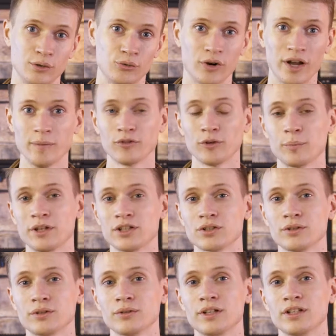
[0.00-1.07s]
frame of the
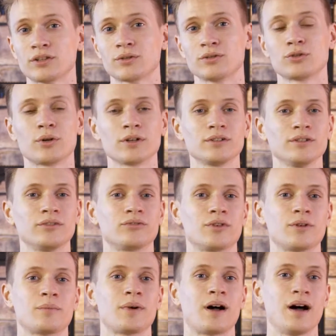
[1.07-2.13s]
pistol is constructed
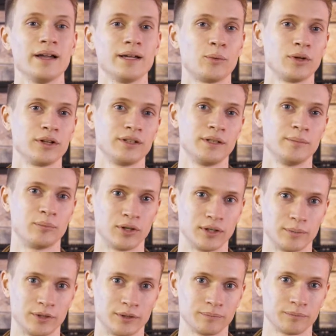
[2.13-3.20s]
from high-quality
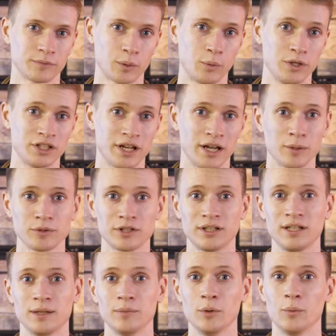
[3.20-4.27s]
polymer, which helps to
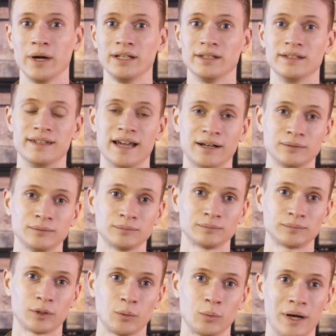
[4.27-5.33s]
keep the weight down
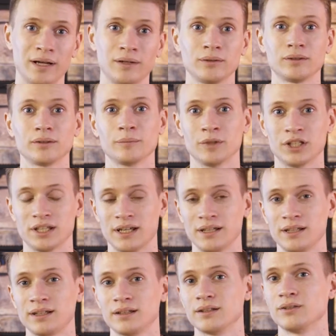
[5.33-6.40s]
while
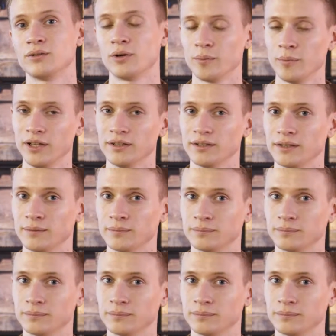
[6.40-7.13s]
maintaining durability.